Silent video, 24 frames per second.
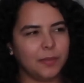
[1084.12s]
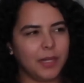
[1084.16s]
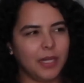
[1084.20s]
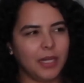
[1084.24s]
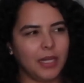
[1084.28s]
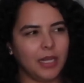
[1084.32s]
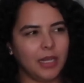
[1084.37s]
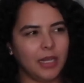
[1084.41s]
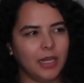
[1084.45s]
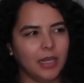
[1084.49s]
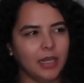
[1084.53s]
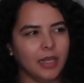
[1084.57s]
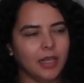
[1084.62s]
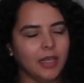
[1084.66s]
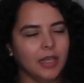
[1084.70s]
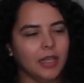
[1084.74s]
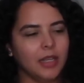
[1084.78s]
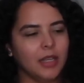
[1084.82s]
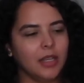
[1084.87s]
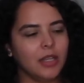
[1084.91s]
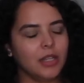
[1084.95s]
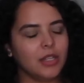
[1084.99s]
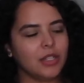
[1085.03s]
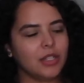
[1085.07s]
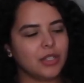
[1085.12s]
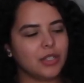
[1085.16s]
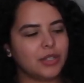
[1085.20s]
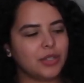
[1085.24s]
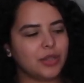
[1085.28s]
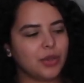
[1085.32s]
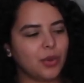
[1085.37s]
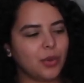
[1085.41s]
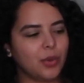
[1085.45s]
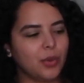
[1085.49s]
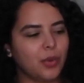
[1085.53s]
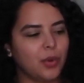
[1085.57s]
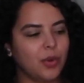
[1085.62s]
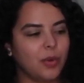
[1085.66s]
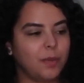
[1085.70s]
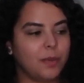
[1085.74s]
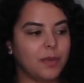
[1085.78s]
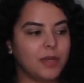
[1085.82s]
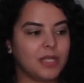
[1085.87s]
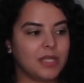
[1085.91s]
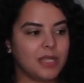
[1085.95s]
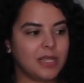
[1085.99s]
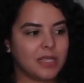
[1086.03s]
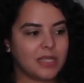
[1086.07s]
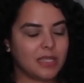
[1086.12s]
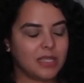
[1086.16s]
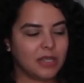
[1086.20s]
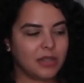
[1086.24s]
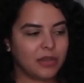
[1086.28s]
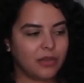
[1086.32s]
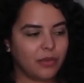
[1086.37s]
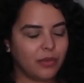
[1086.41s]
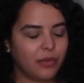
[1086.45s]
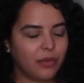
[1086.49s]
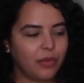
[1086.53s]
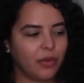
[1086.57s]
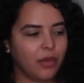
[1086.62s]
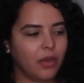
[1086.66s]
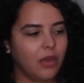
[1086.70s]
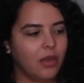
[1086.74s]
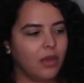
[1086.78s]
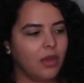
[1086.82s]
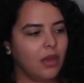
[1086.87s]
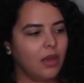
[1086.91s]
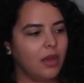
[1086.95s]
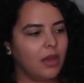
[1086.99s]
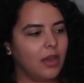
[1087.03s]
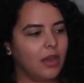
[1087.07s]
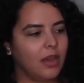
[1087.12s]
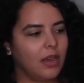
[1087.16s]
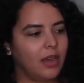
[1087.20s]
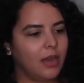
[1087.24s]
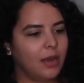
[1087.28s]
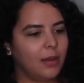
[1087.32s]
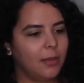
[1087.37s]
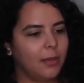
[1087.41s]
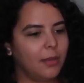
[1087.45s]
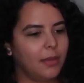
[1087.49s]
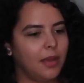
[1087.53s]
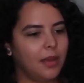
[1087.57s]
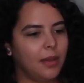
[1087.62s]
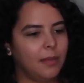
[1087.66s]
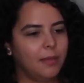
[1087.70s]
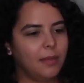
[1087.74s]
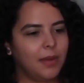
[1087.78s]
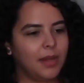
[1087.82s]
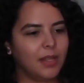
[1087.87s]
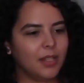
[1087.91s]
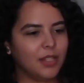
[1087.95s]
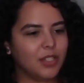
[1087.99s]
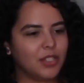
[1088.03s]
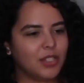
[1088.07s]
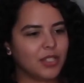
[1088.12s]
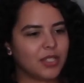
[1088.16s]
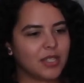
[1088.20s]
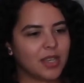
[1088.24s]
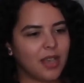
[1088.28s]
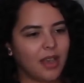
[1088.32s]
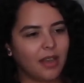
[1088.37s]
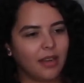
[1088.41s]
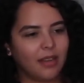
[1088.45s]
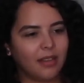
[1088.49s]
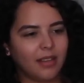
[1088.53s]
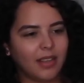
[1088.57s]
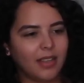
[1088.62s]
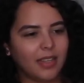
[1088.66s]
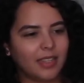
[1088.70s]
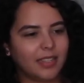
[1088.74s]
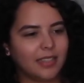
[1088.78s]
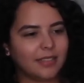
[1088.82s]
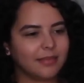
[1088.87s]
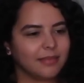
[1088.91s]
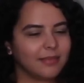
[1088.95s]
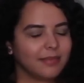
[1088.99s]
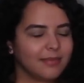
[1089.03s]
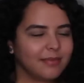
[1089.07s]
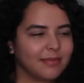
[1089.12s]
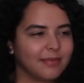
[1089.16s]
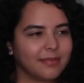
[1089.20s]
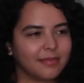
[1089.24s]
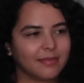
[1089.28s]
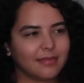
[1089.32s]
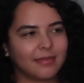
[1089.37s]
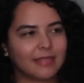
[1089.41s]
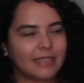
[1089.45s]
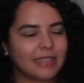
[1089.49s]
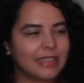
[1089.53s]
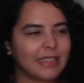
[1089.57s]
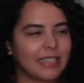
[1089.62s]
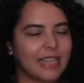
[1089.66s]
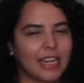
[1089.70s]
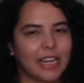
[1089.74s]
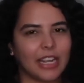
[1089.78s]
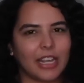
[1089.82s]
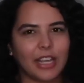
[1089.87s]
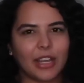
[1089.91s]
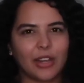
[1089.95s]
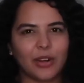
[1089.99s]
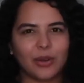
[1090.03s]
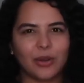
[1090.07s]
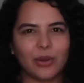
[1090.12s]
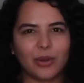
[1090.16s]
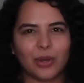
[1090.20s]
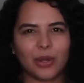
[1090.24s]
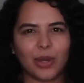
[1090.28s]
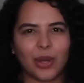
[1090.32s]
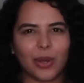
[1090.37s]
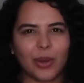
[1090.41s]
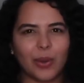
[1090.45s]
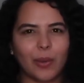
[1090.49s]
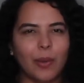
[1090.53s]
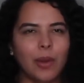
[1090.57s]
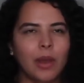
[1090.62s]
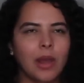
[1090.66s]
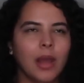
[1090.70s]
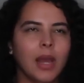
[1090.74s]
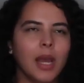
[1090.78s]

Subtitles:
being so possessive, and Bella just kind of like letting it all go.